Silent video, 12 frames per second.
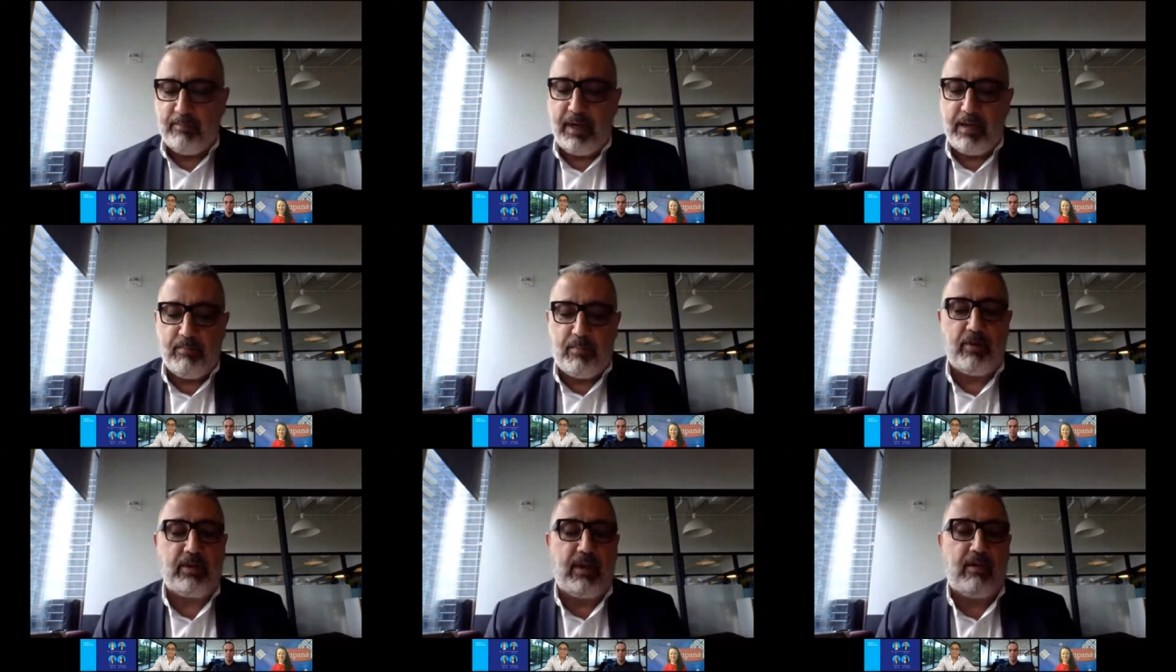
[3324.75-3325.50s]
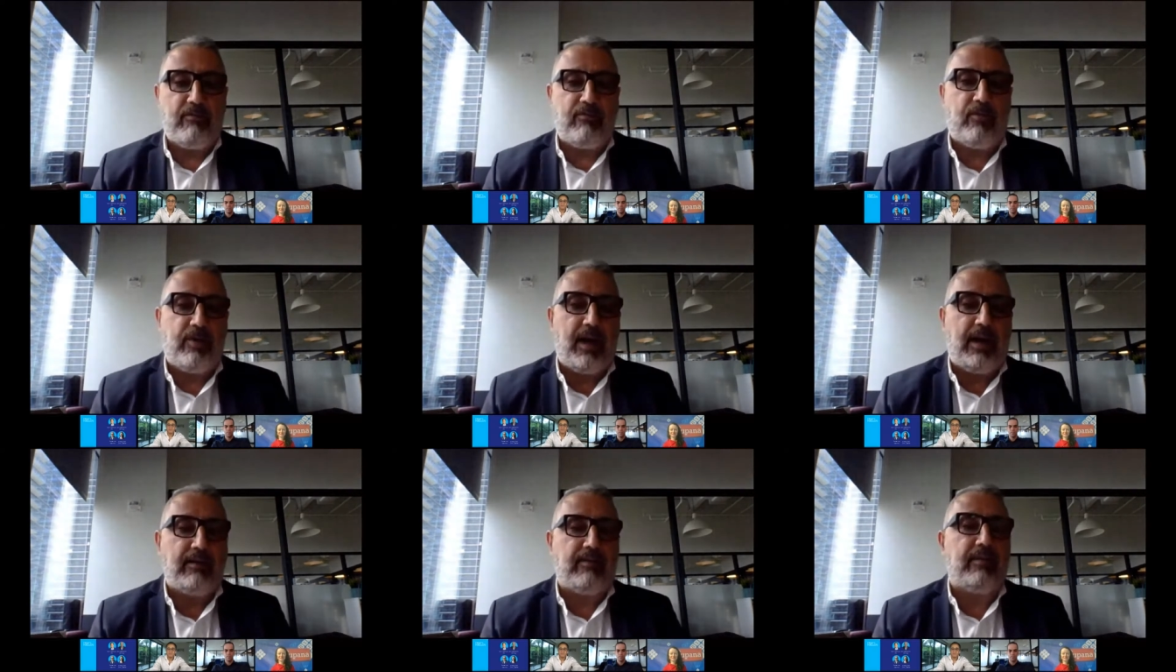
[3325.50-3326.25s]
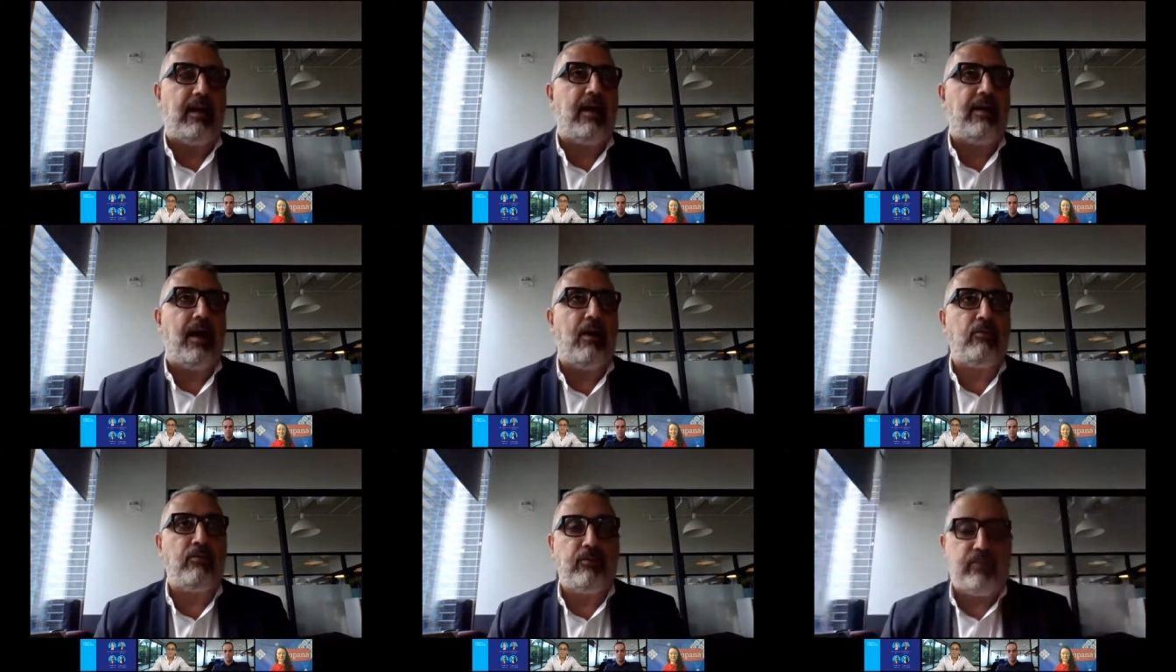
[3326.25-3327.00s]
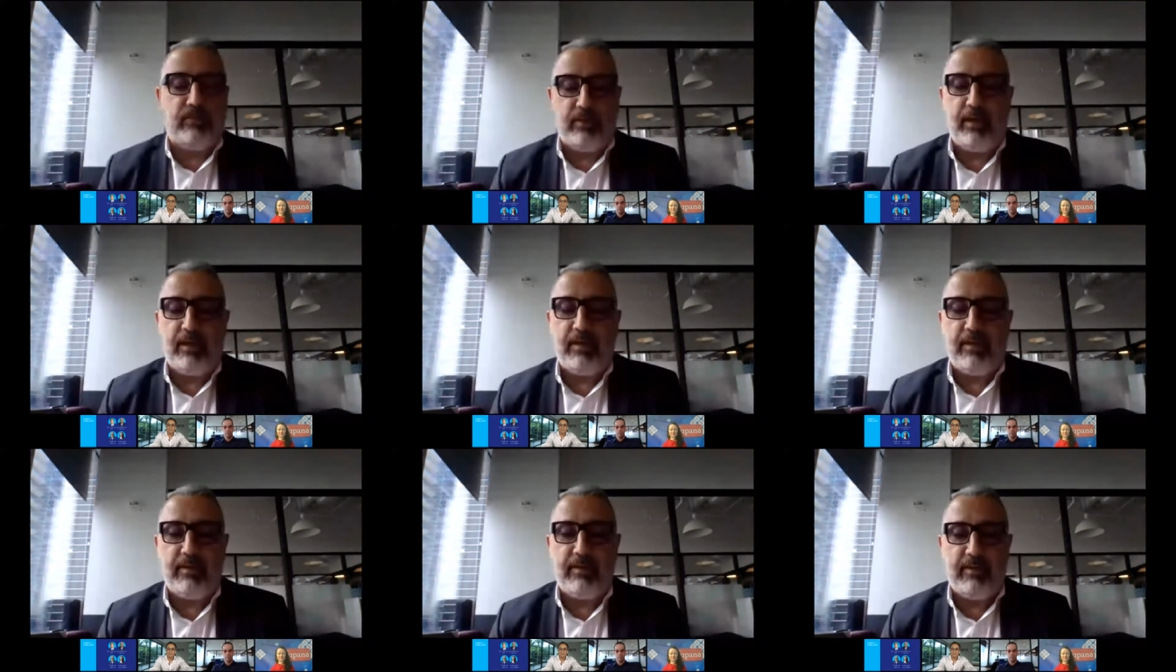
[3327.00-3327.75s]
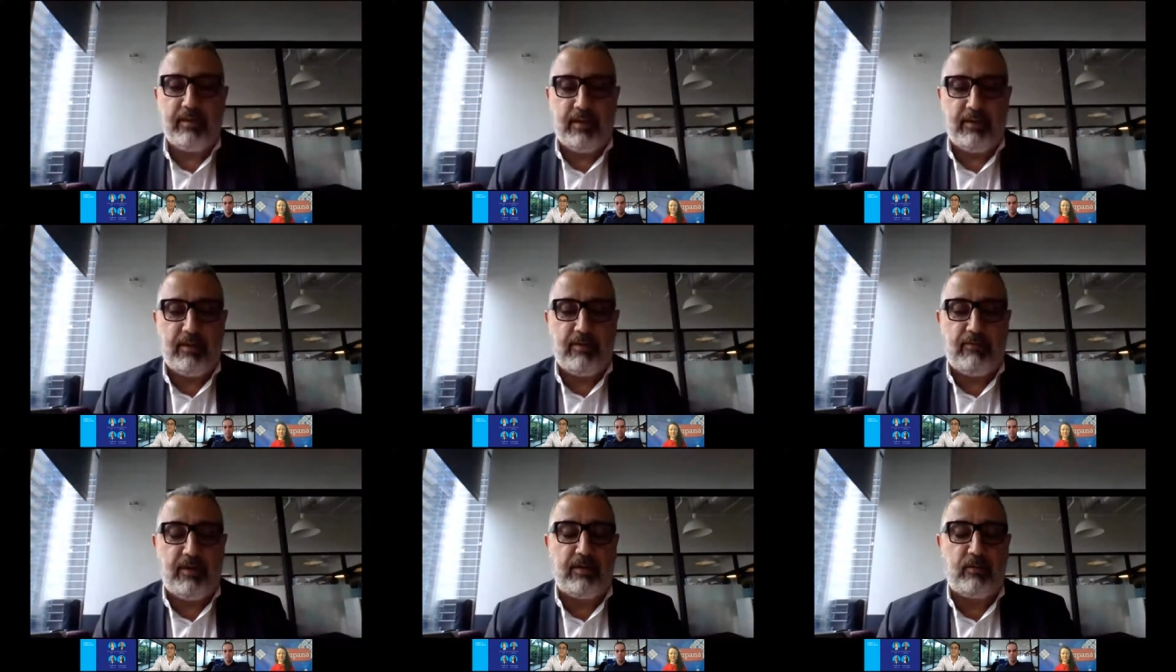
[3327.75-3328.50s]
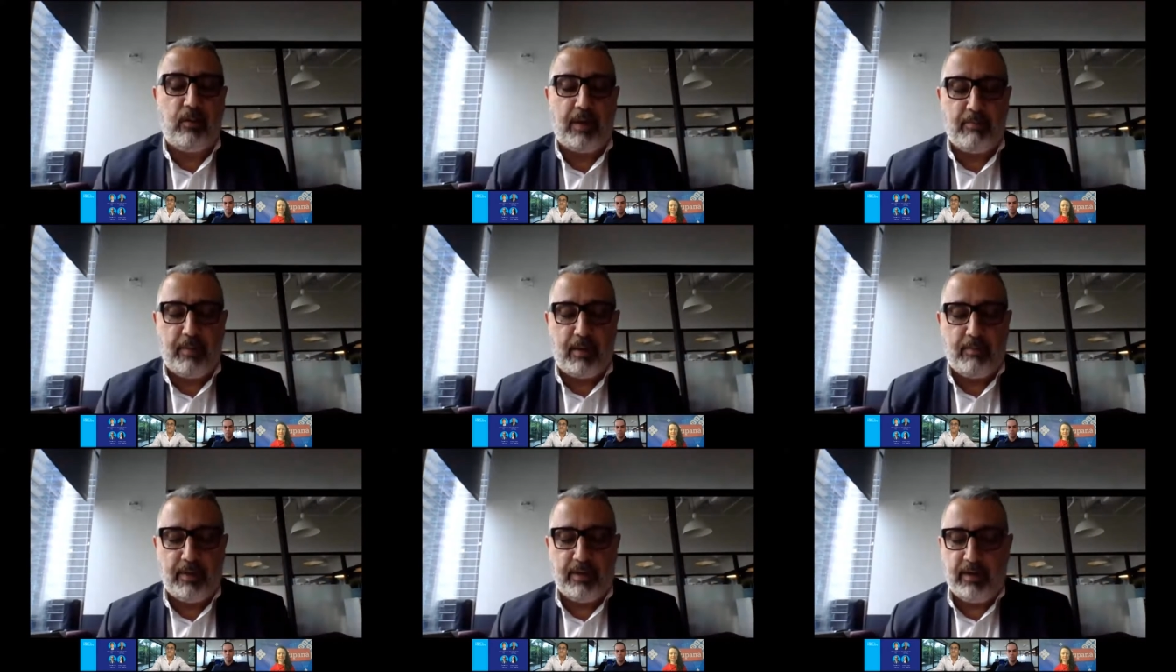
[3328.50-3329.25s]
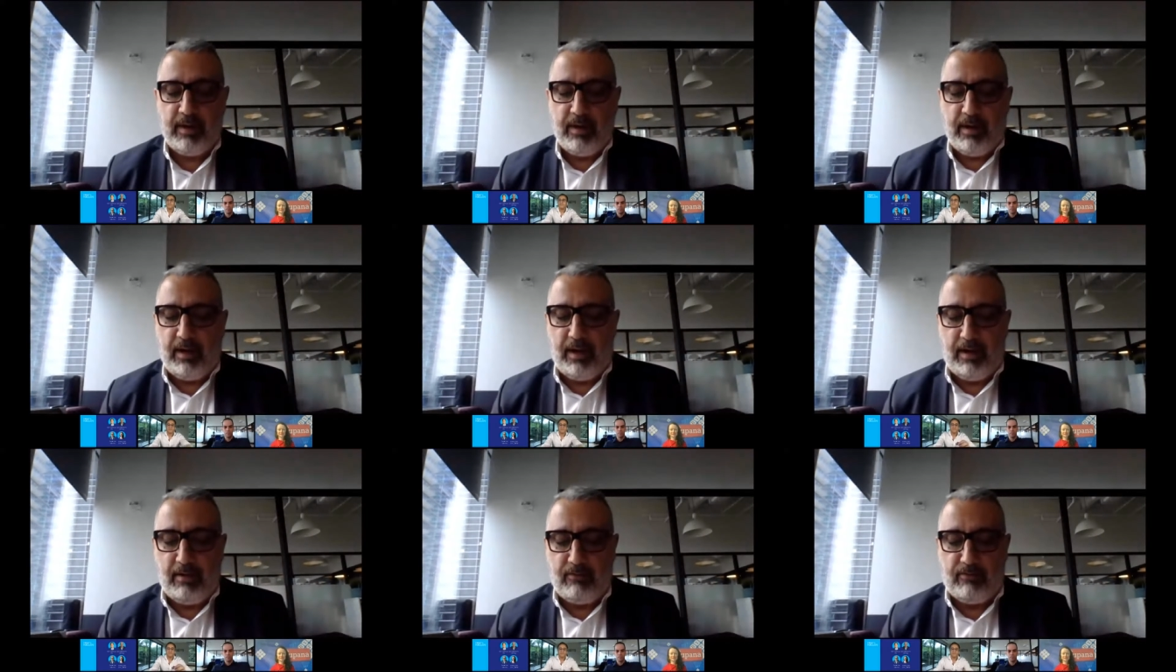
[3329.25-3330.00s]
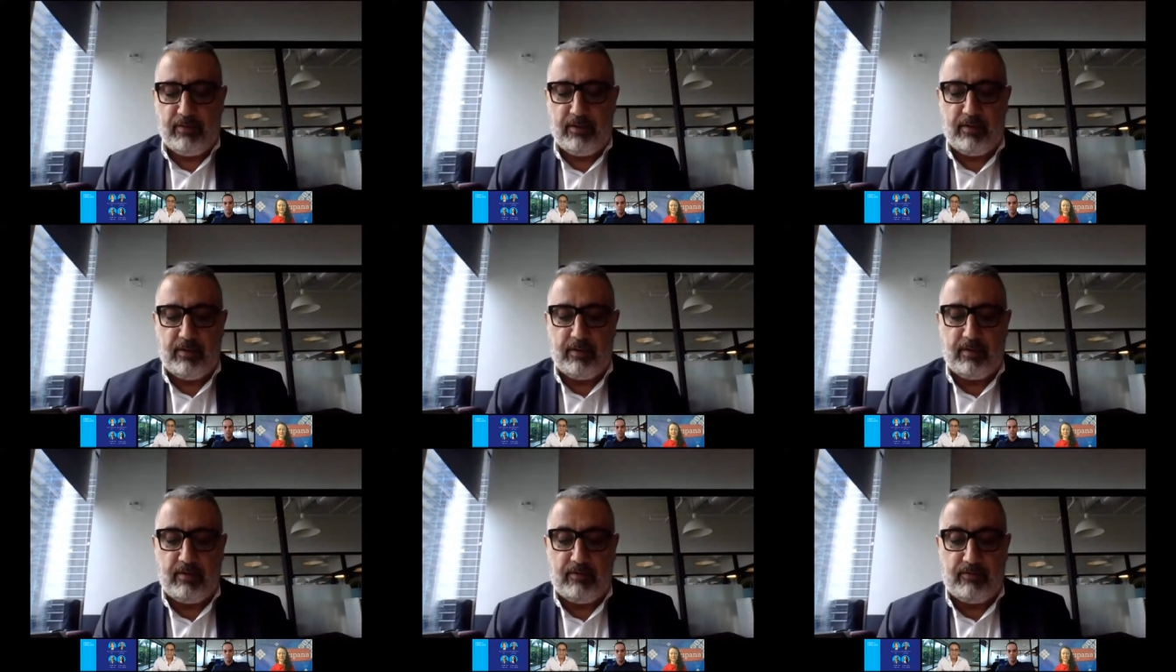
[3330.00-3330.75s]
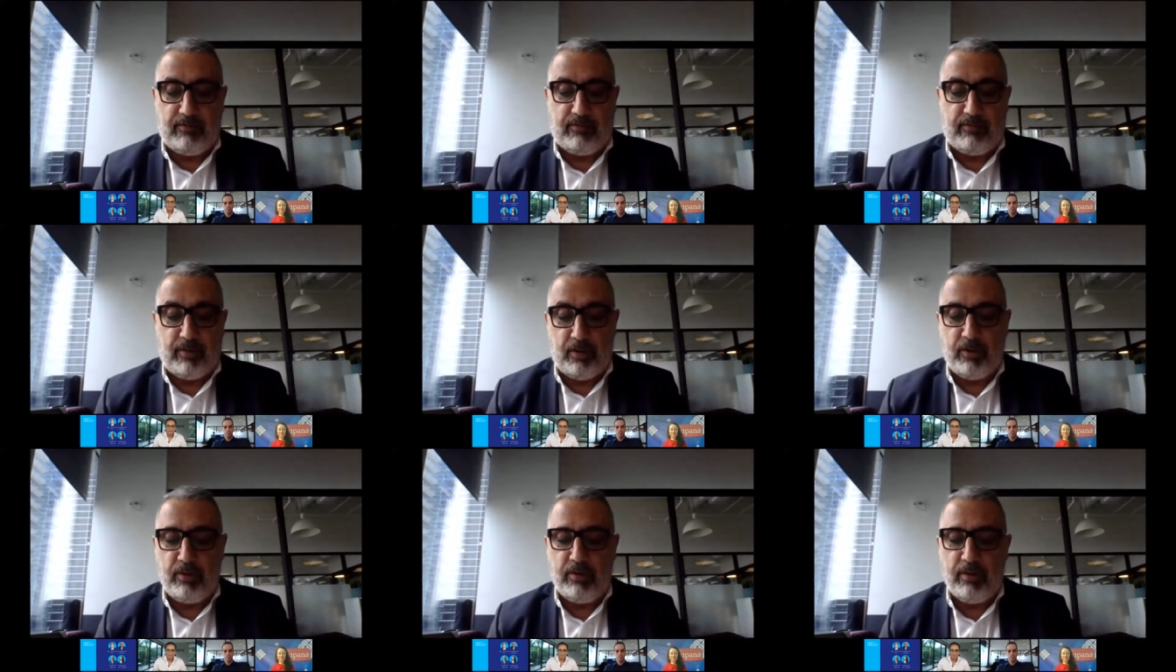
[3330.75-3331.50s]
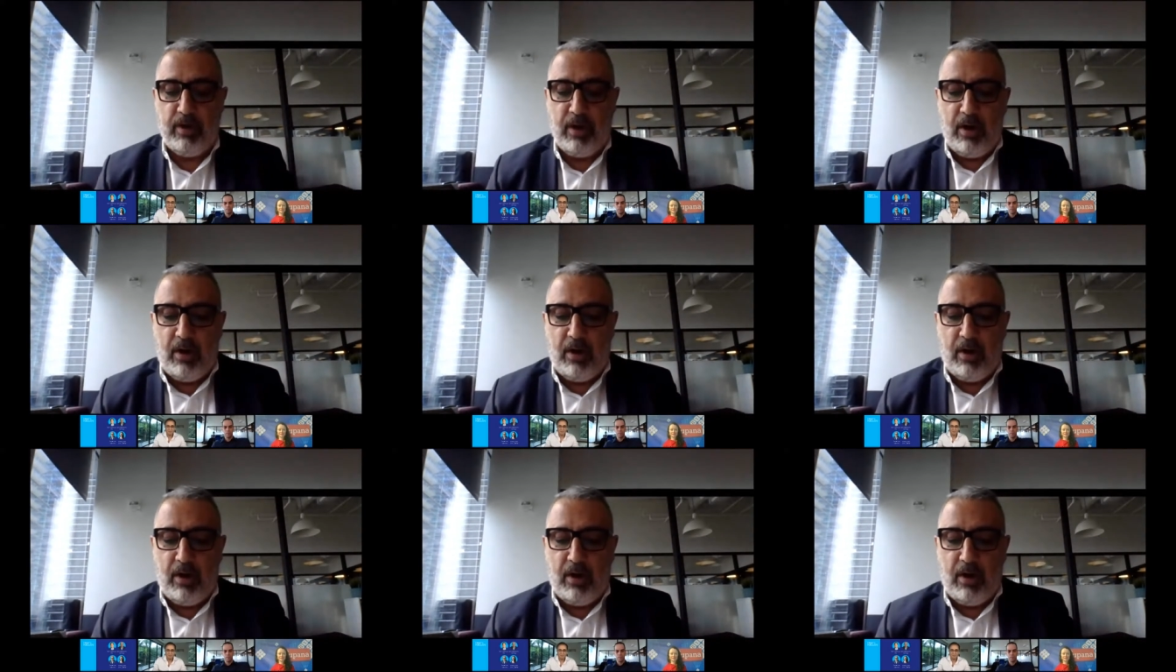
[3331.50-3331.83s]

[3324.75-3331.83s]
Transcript: it's very important for us to announce the first white paper for you.